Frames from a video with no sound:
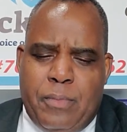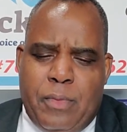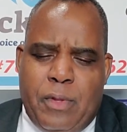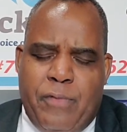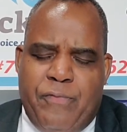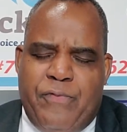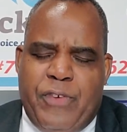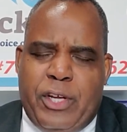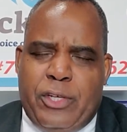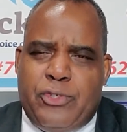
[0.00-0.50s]

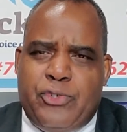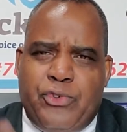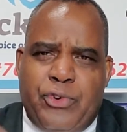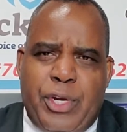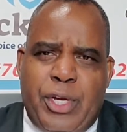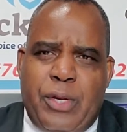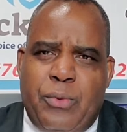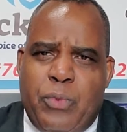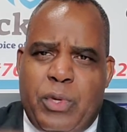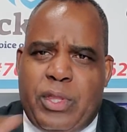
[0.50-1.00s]

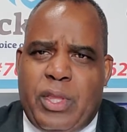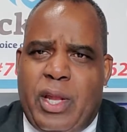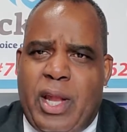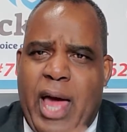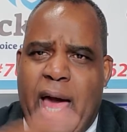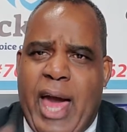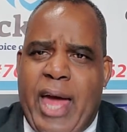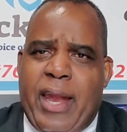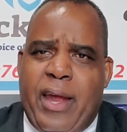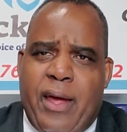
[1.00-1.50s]
venturing with a
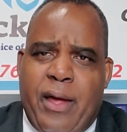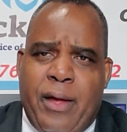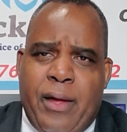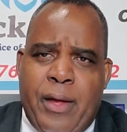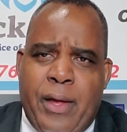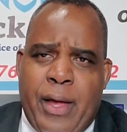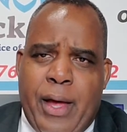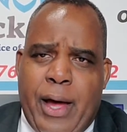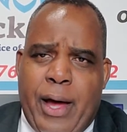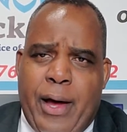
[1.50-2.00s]
lot
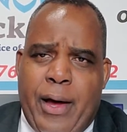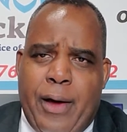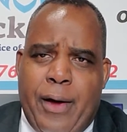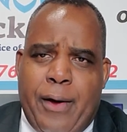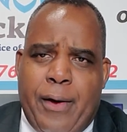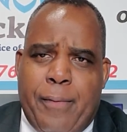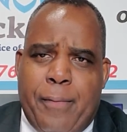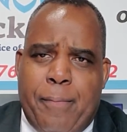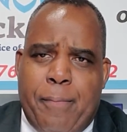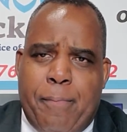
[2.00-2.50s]

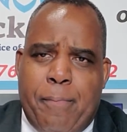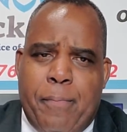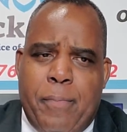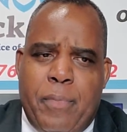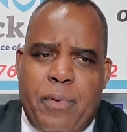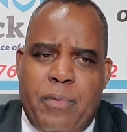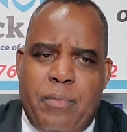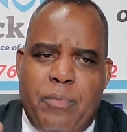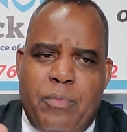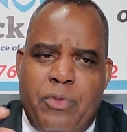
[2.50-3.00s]
of
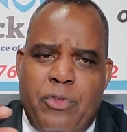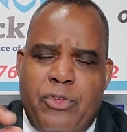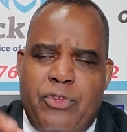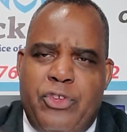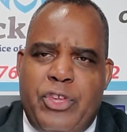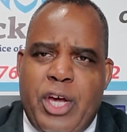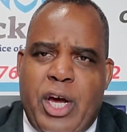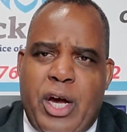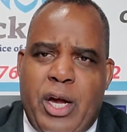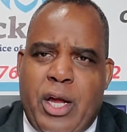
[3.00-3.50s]

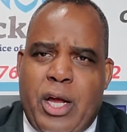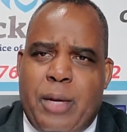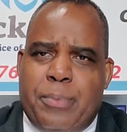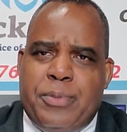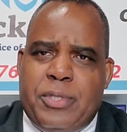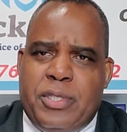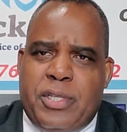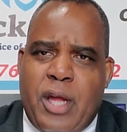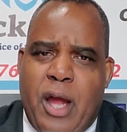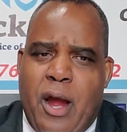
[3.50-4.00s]
young
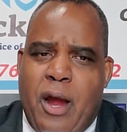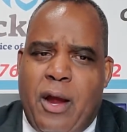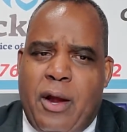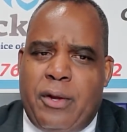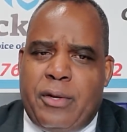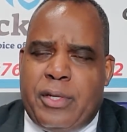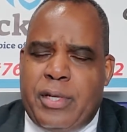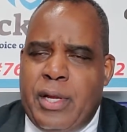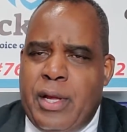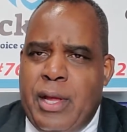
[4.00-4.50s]

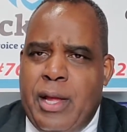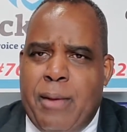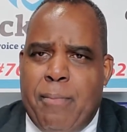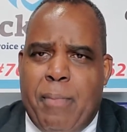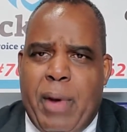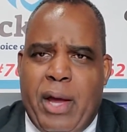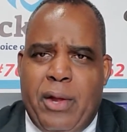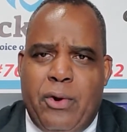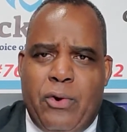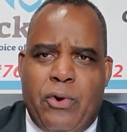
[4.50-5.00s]
upstart
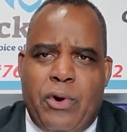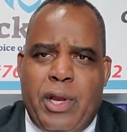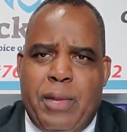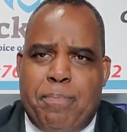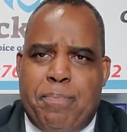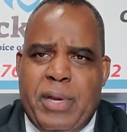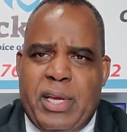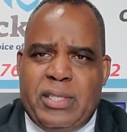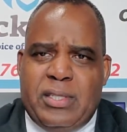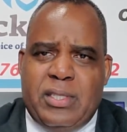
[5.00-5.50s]
minority
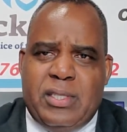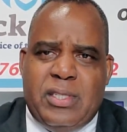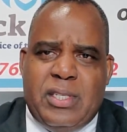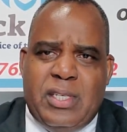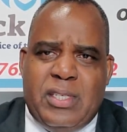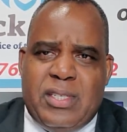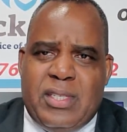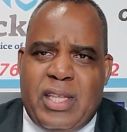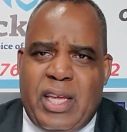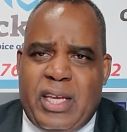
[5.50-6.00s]

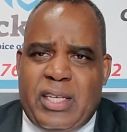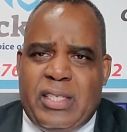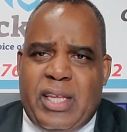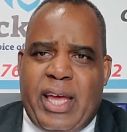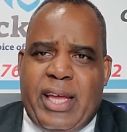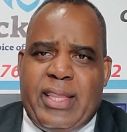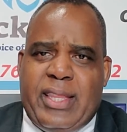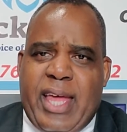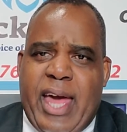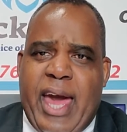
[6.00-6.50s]
businesses, things
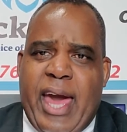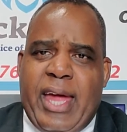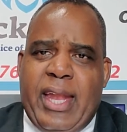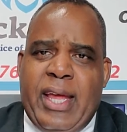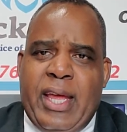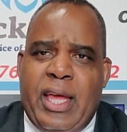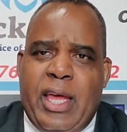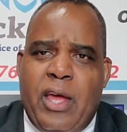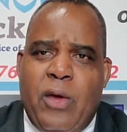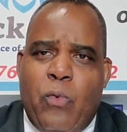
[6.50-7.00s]
like
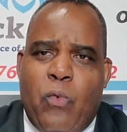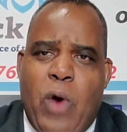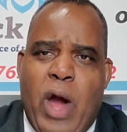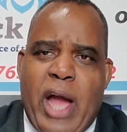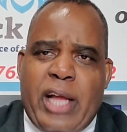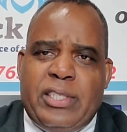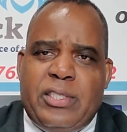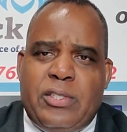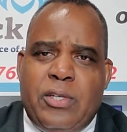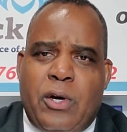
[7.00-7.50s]
that, and
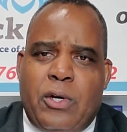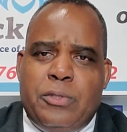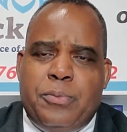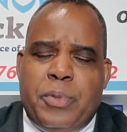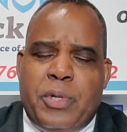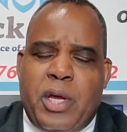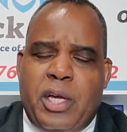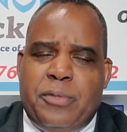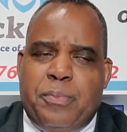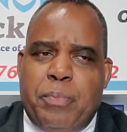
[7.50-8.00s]
watch those,
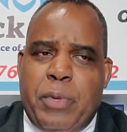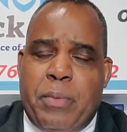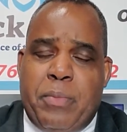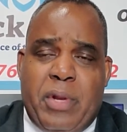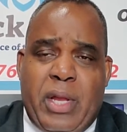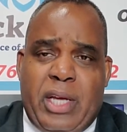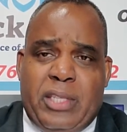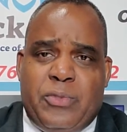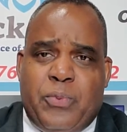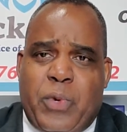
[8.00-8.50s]
because remember,
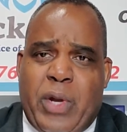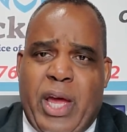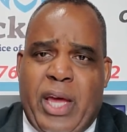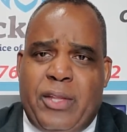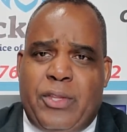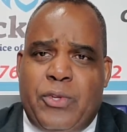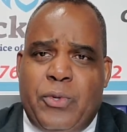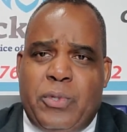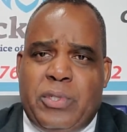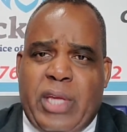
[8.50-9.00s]
that's what I
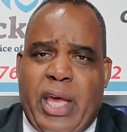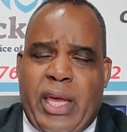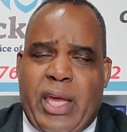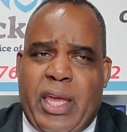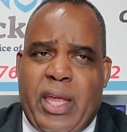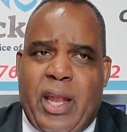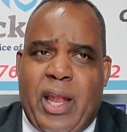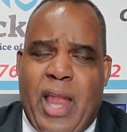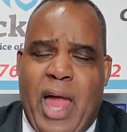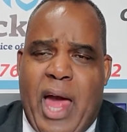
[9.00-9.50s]
do is I
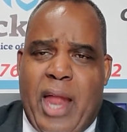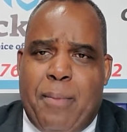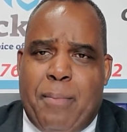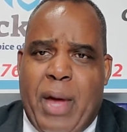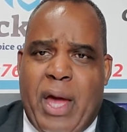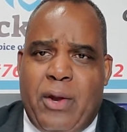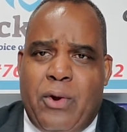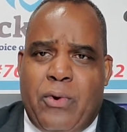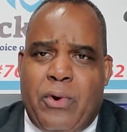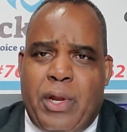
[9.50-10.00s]
get a lot of
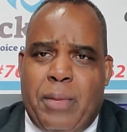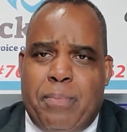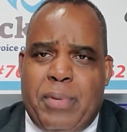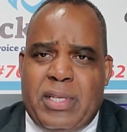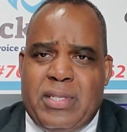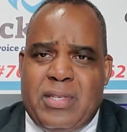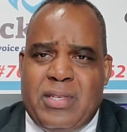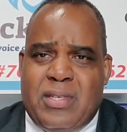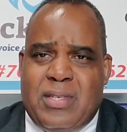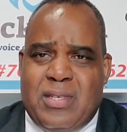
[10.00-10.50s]
minority
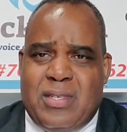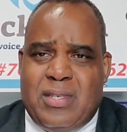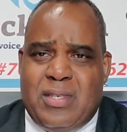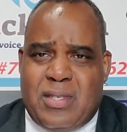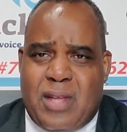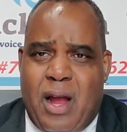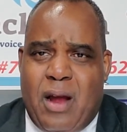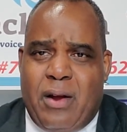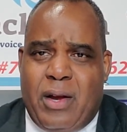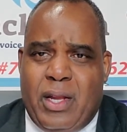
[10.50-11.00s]
businesses
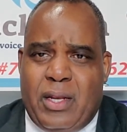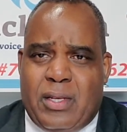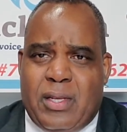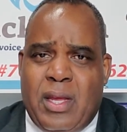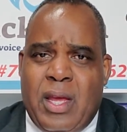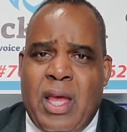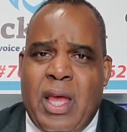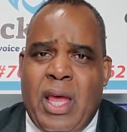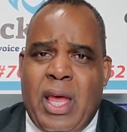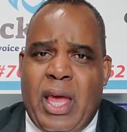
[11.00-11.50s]
started,
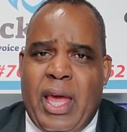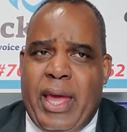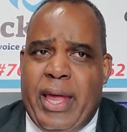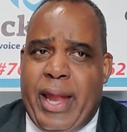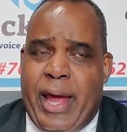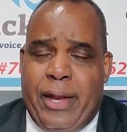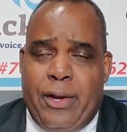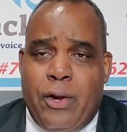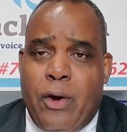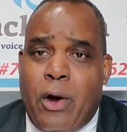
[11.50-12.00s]
and
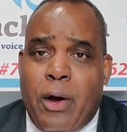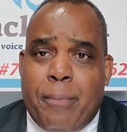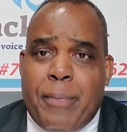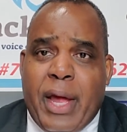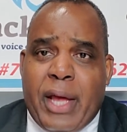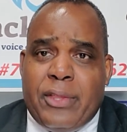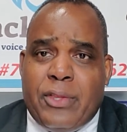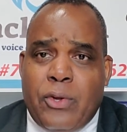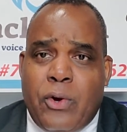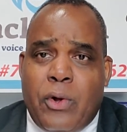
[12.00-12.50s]
I know I'm
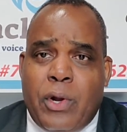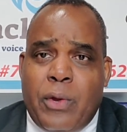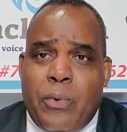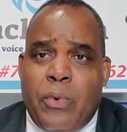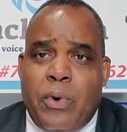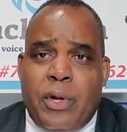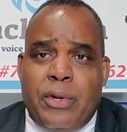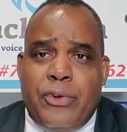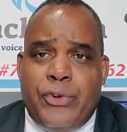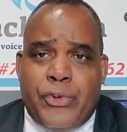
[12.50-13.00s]
not the only
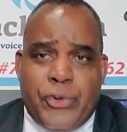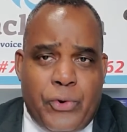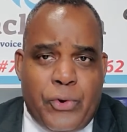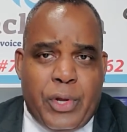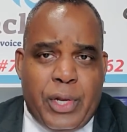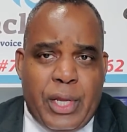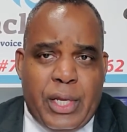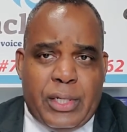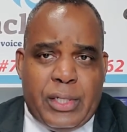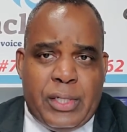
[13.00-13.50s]
one
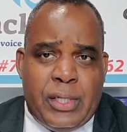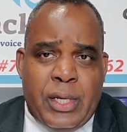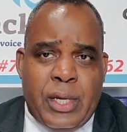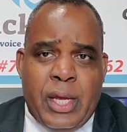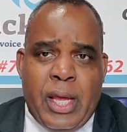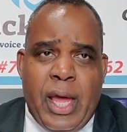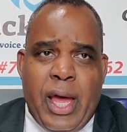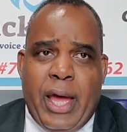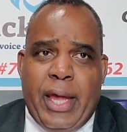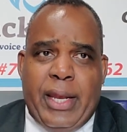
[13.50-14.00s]
doing it.
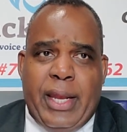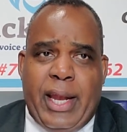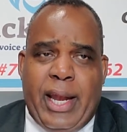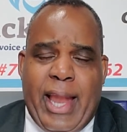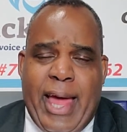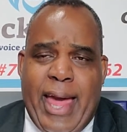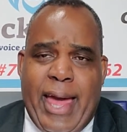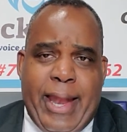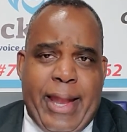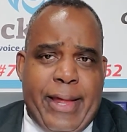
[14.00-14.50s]
In
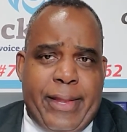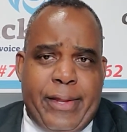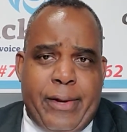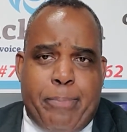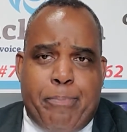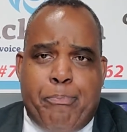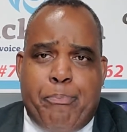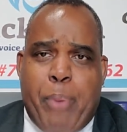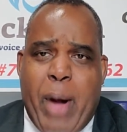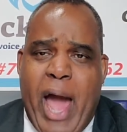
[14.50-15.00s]
Atlanta, they're
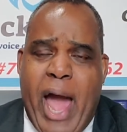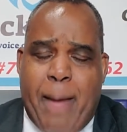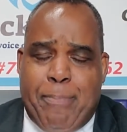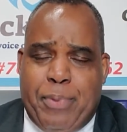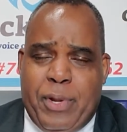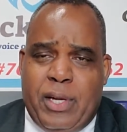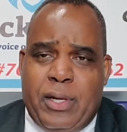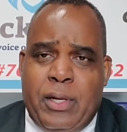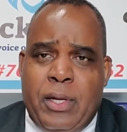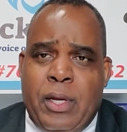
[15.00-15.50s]

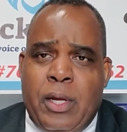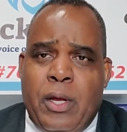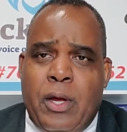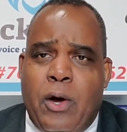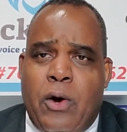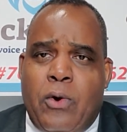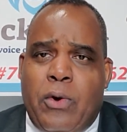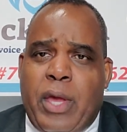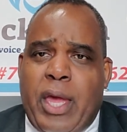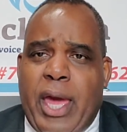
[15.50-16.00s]
popping,
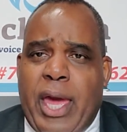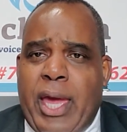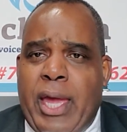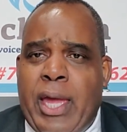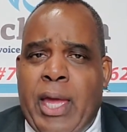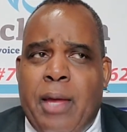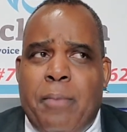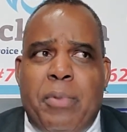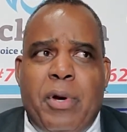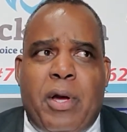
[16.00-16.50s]

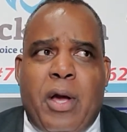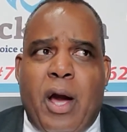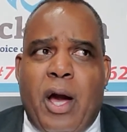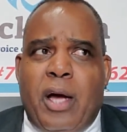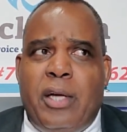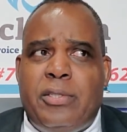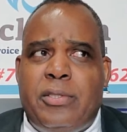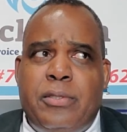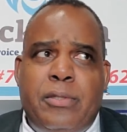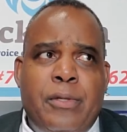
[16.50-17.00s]
okay,
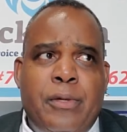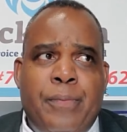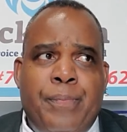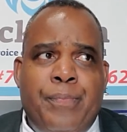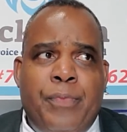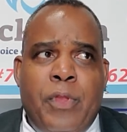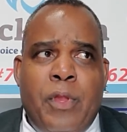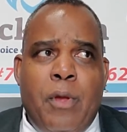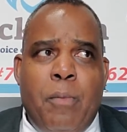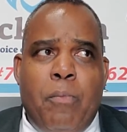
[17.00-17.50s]
because
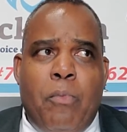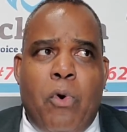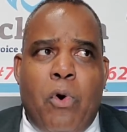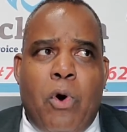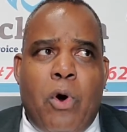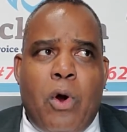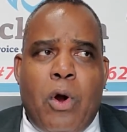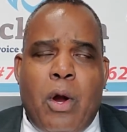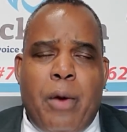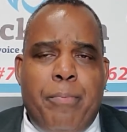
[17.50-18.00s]

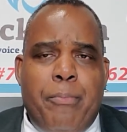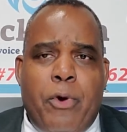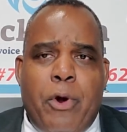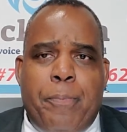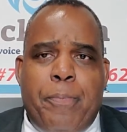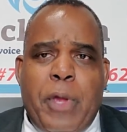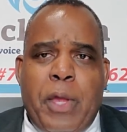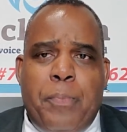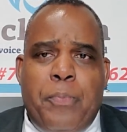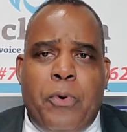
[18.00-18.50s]
more
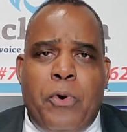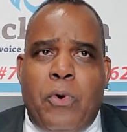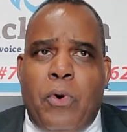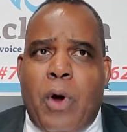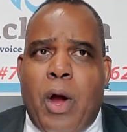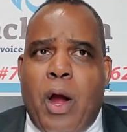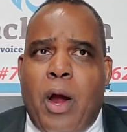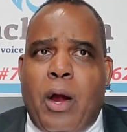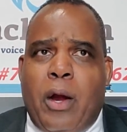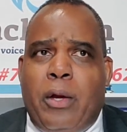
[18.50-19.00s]
people
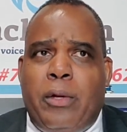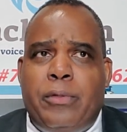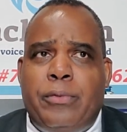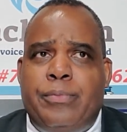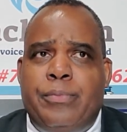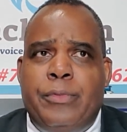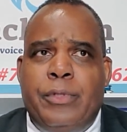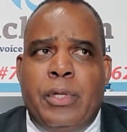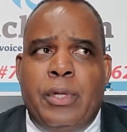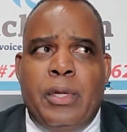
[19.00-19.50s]
are,
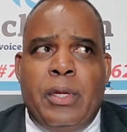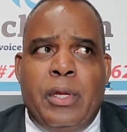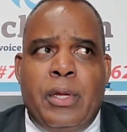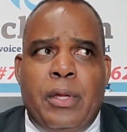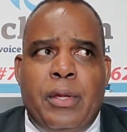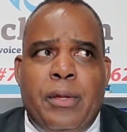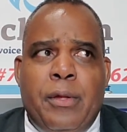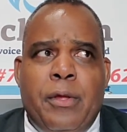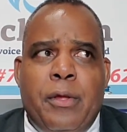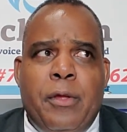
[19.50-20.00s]

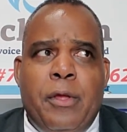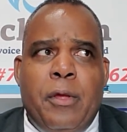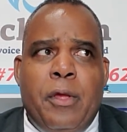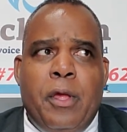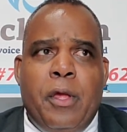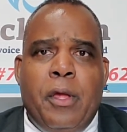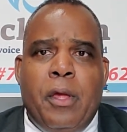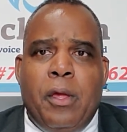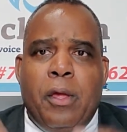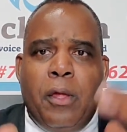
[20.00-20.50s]

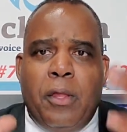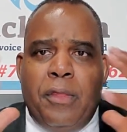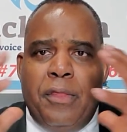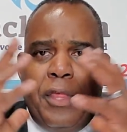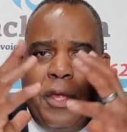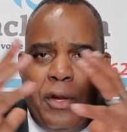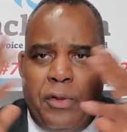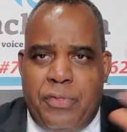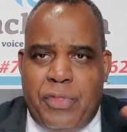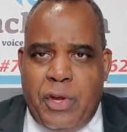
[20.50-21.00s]

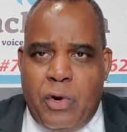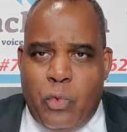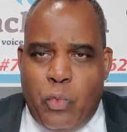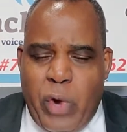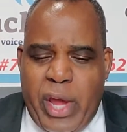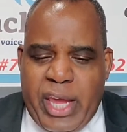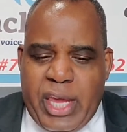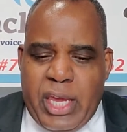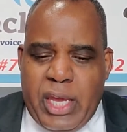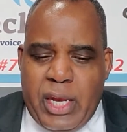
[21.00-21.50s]
they're
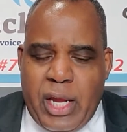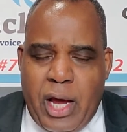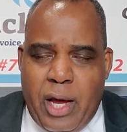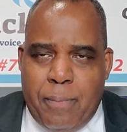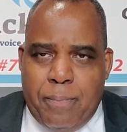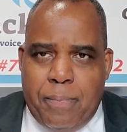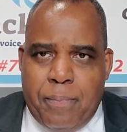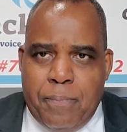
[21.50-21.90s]
waking up.